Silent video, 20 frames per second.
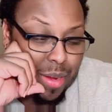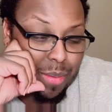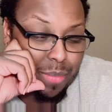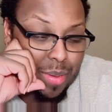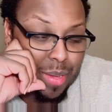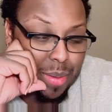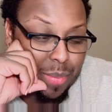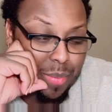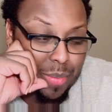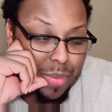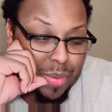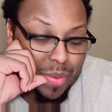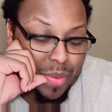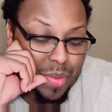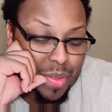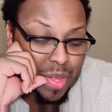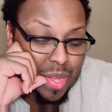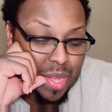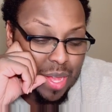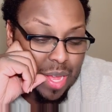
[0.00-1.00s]
people.
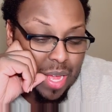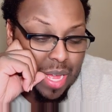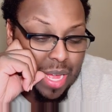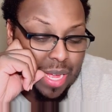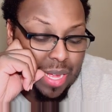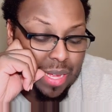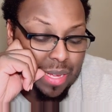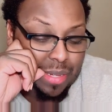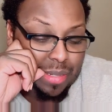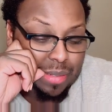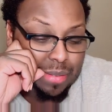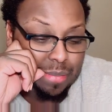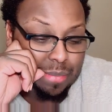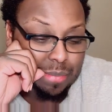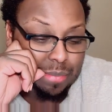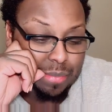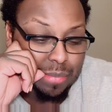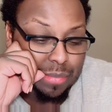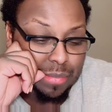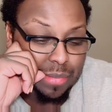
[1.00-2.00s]

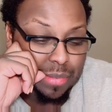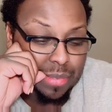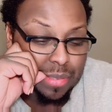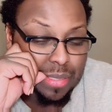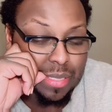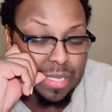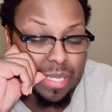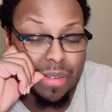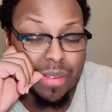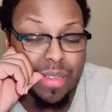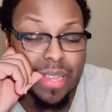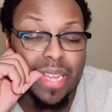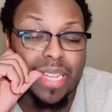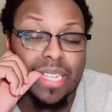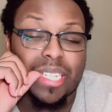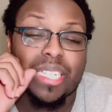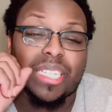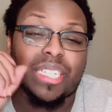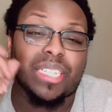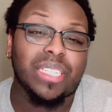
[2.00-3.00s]
So yeah,
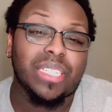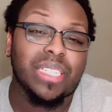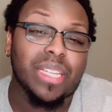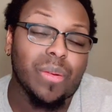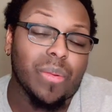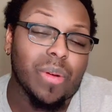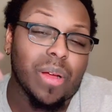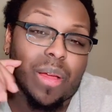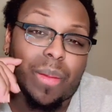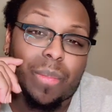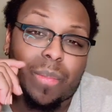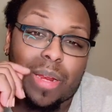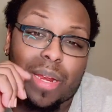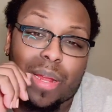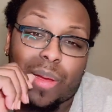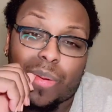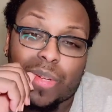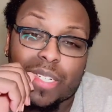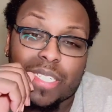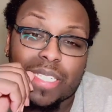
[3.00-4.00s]
she just didn't want him to
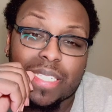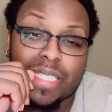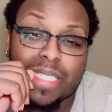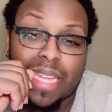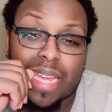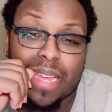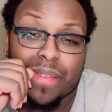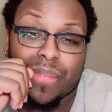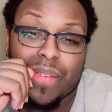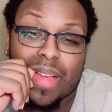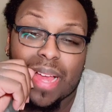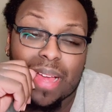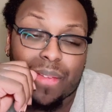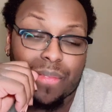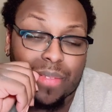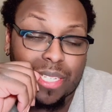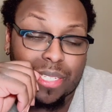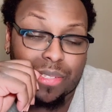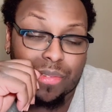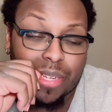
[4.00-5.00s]
know where she stayed for
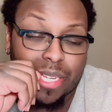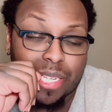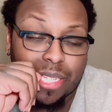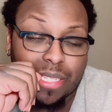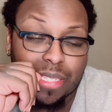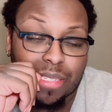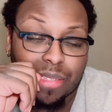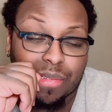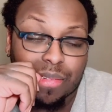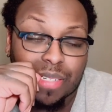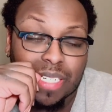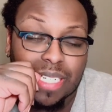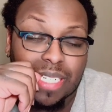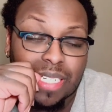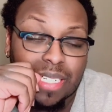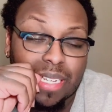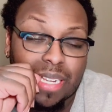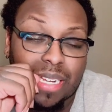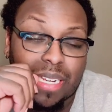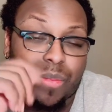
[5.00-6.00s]
obvious reasons, right?
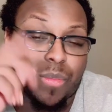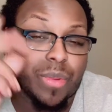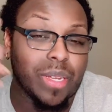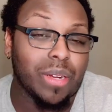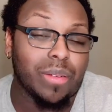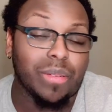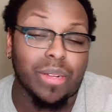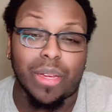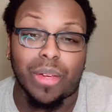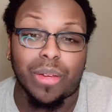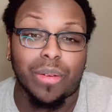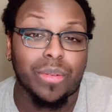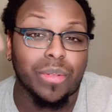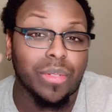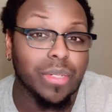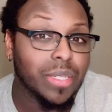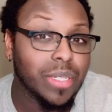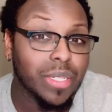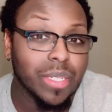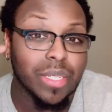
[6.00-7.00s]
And we don't know,
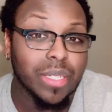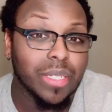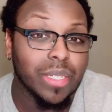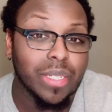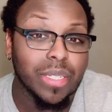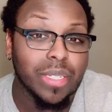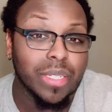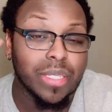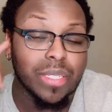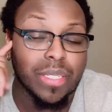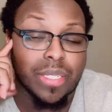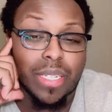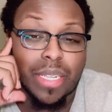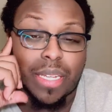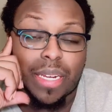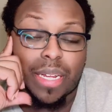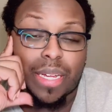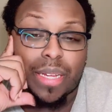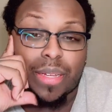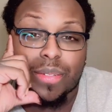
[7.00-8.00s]

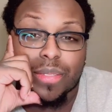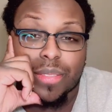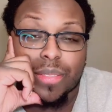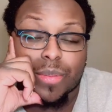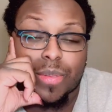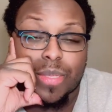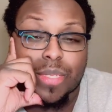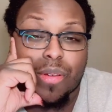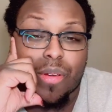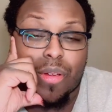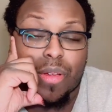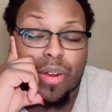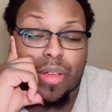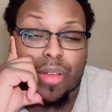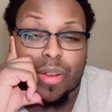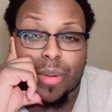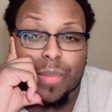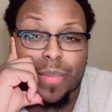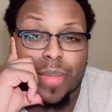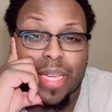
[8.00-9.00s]
you know, what's going
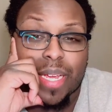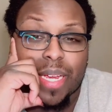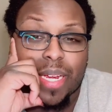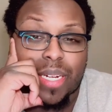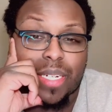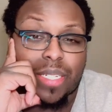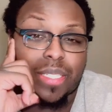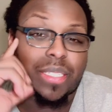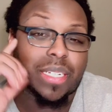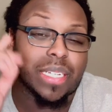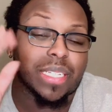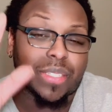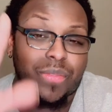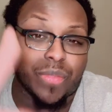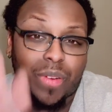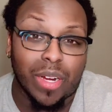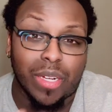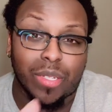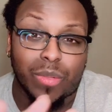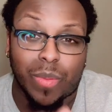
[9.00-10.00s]
on up there as
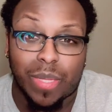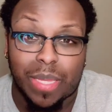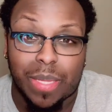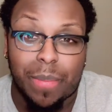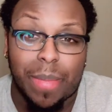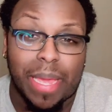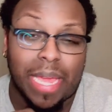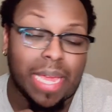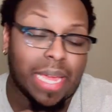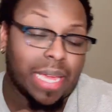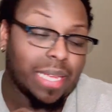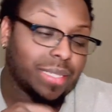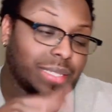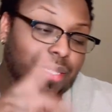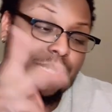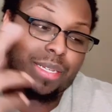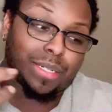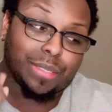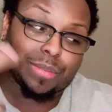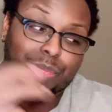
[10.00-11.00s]
far as with the man.
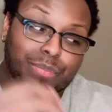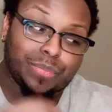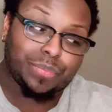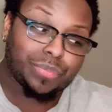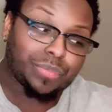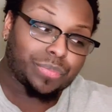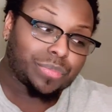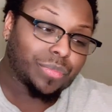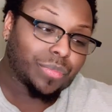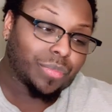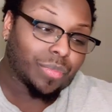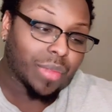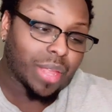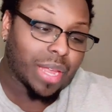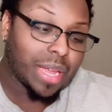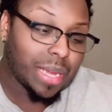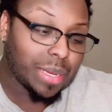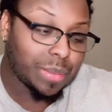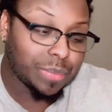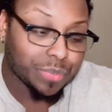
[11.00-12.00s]
So
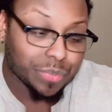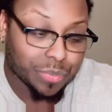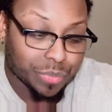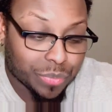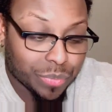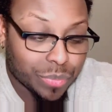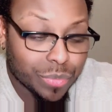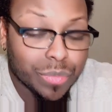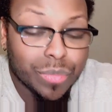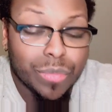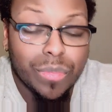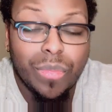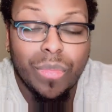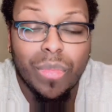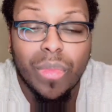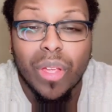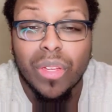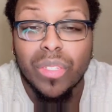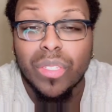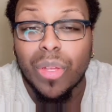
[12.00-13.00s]
yeah,
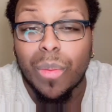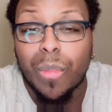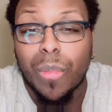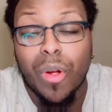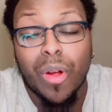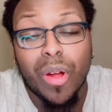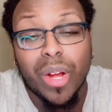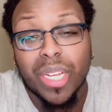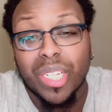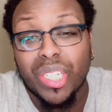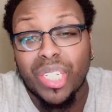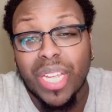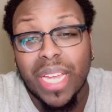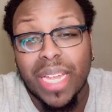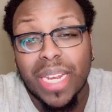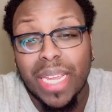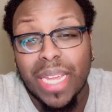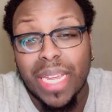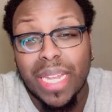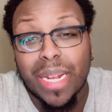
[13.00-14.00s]
so Morgan, she
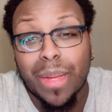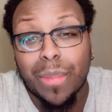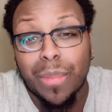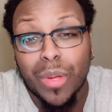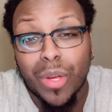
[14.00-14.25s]
had to end up